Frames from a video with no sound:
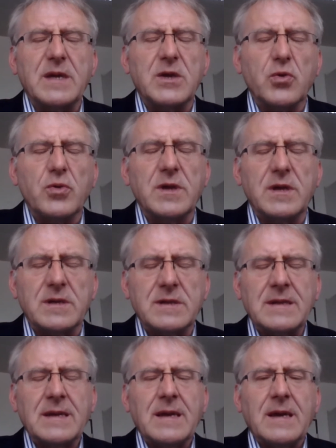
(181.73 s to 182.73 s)

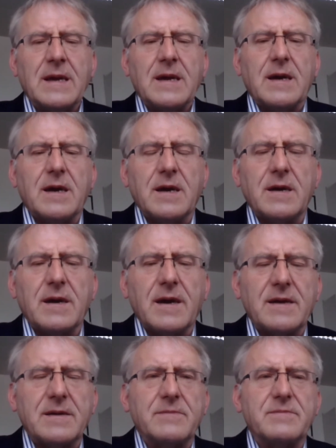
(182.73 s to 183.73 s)
Union,
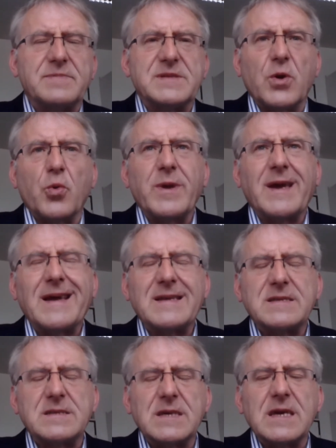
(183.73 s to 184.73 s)
so we can
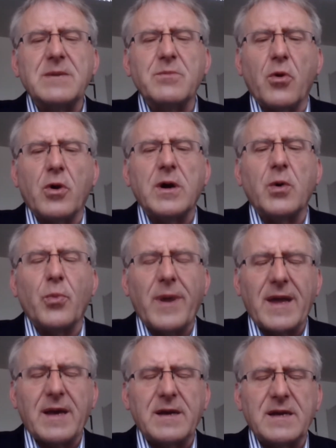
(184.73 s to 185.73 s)
see more
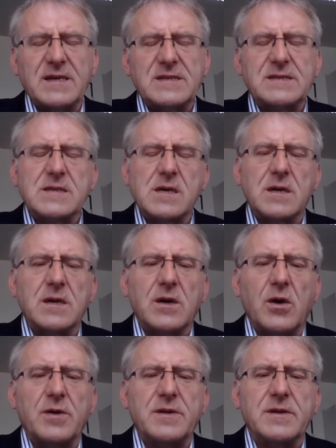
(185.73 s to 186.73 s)
awareness
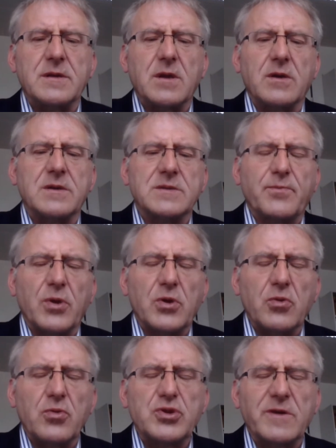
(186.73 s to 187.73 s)
on the
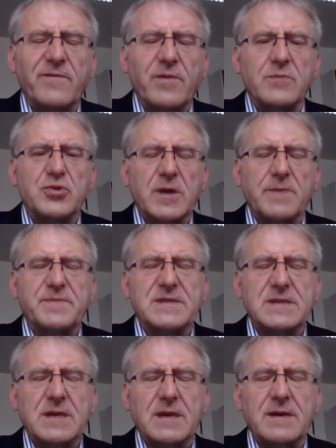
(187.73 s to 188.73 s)
pollution from
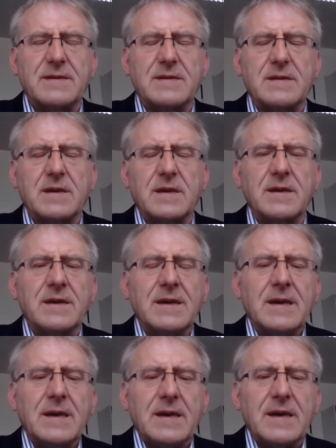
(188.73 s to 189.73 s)
ships. And
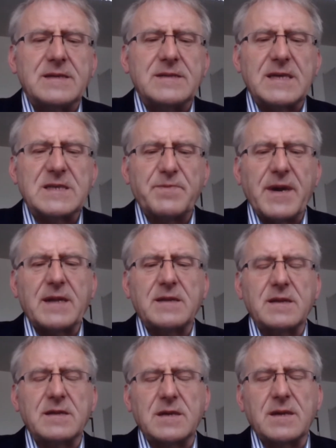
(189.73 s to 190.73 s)
it's
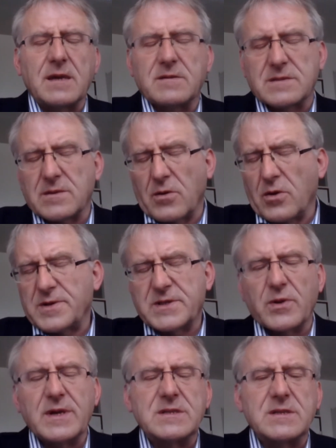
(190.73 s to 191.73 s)
expected that
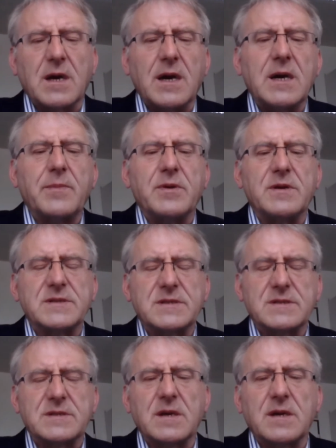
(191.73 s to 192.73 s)
also in the
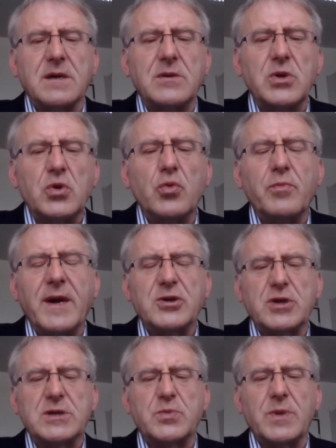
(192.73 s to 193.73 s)
harbors, new
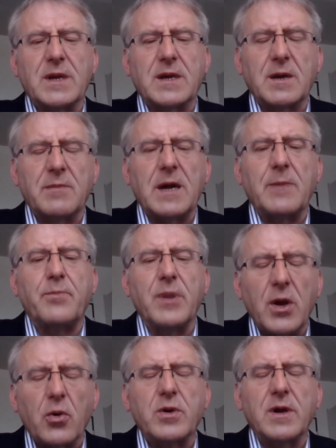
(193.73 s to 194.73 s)
measures will come up
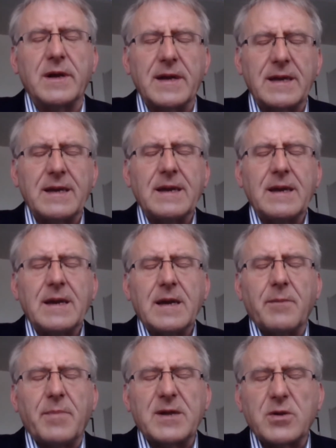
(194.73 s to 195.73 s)
locally.
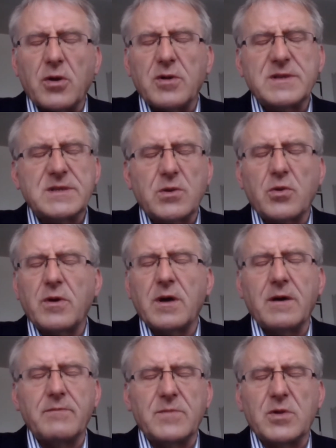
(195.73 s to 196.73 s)
But also,
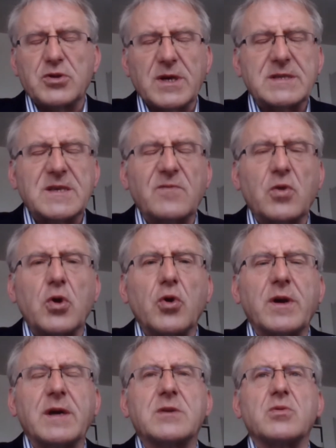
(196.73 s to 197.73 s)
you just have to
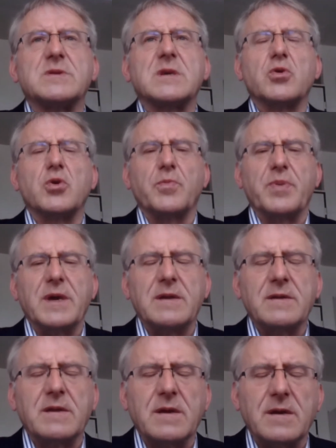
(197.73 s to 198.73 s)
look into the
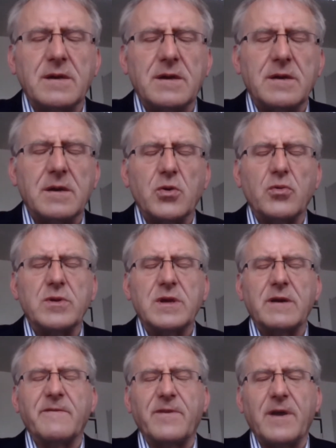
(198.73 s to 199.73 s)
European
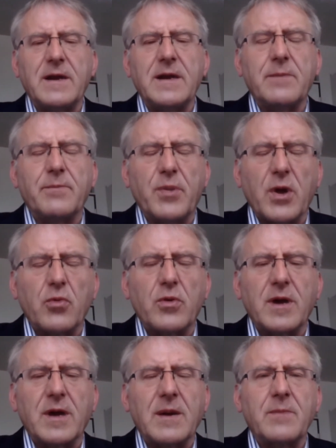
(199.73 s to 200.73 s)
Union funding
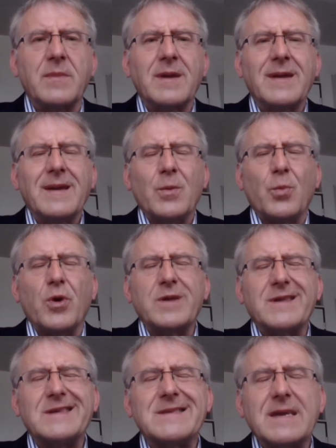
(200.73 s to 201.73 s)
program.
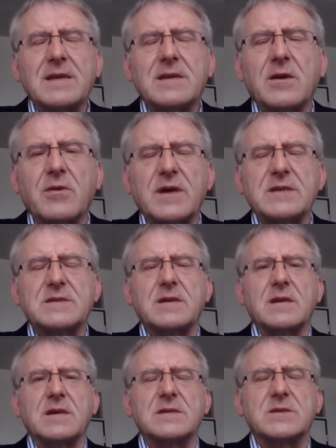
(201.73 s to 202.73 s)
What is
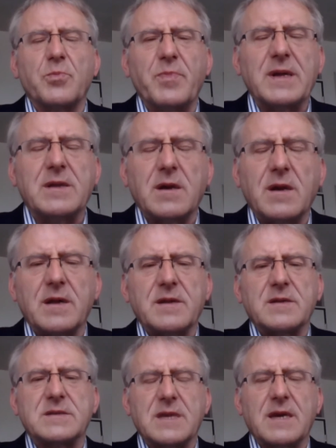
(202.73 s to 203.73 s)
interested is to better
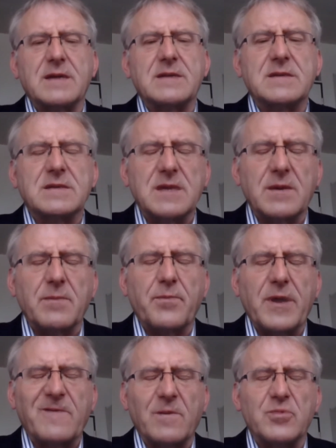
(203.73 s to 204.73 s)
understand this
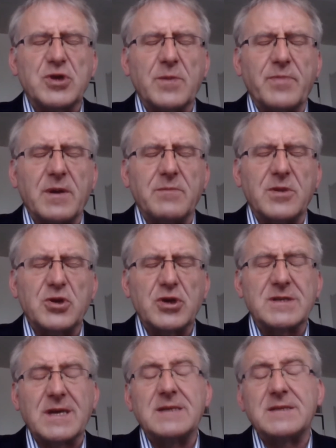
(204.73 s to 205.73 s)
impact from ship
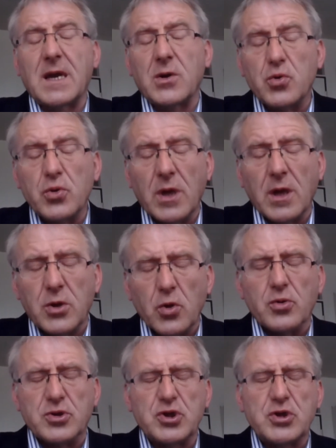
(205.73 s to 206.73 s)
emissions, and they are
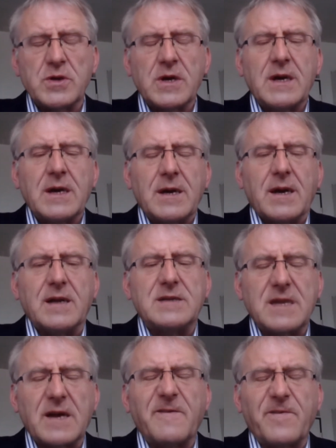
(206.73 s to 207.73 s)
huge. And
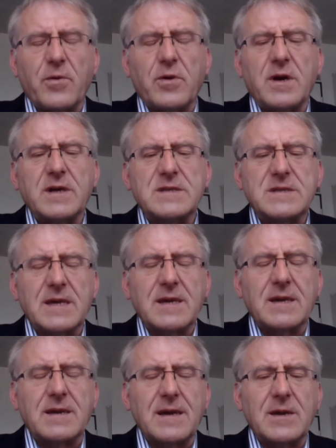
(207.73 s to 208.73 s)
therefore, I
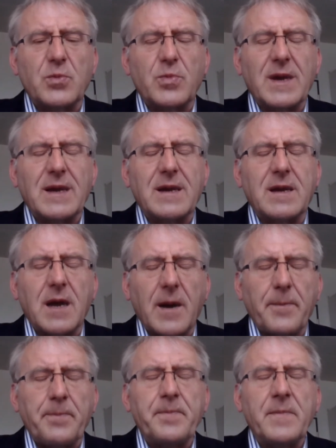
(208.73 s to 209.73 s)
think it will
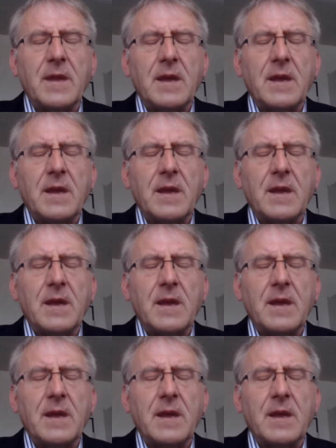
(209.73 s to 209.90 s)
come